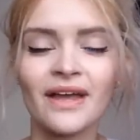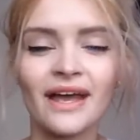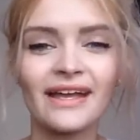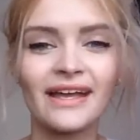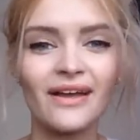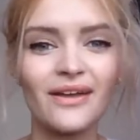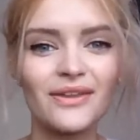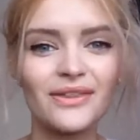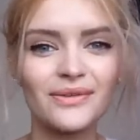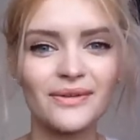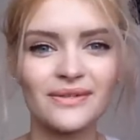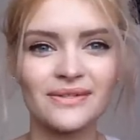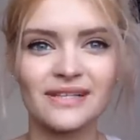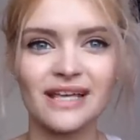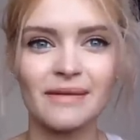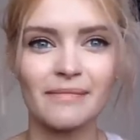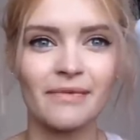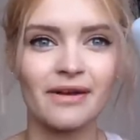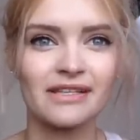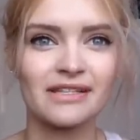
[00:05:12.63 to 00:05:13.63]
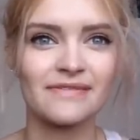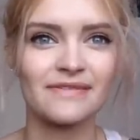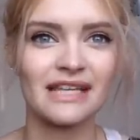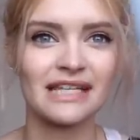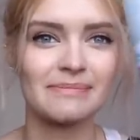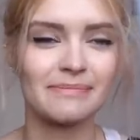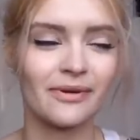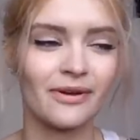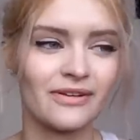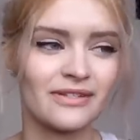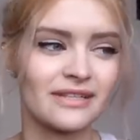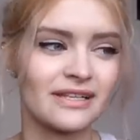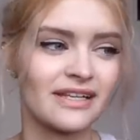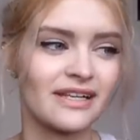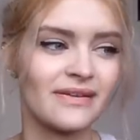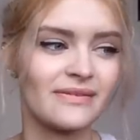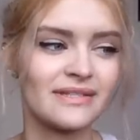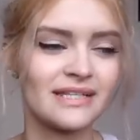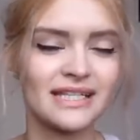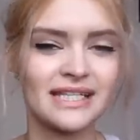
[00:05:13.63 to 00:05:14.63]
I go through so much of this because I
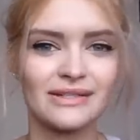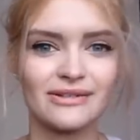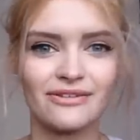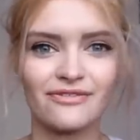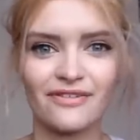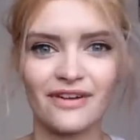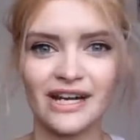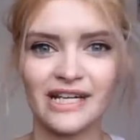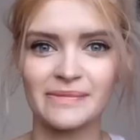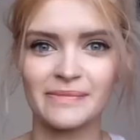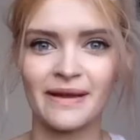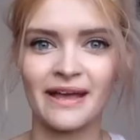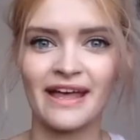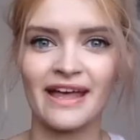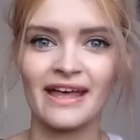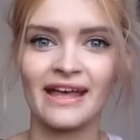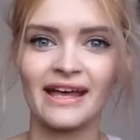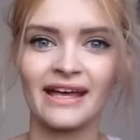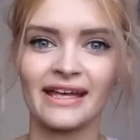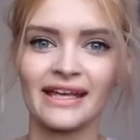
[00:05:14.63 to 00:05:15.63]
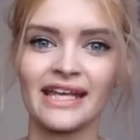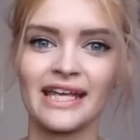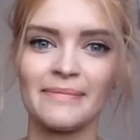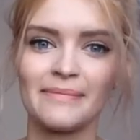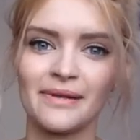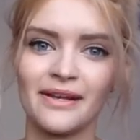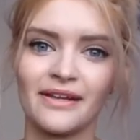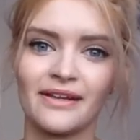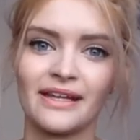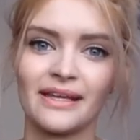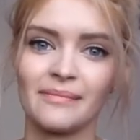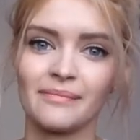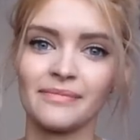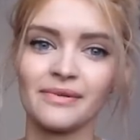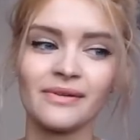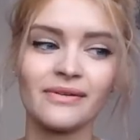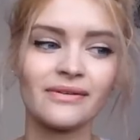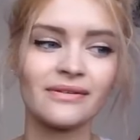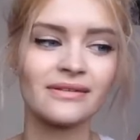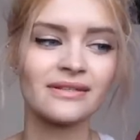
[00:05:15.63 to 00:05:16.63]
use it to refresh my hair and keep it looking
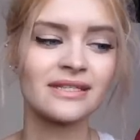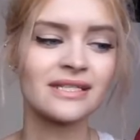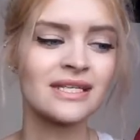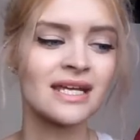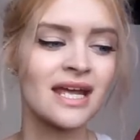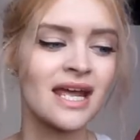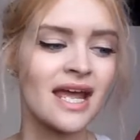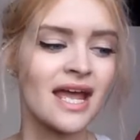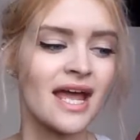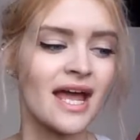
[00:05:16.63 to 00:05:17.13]
blonde.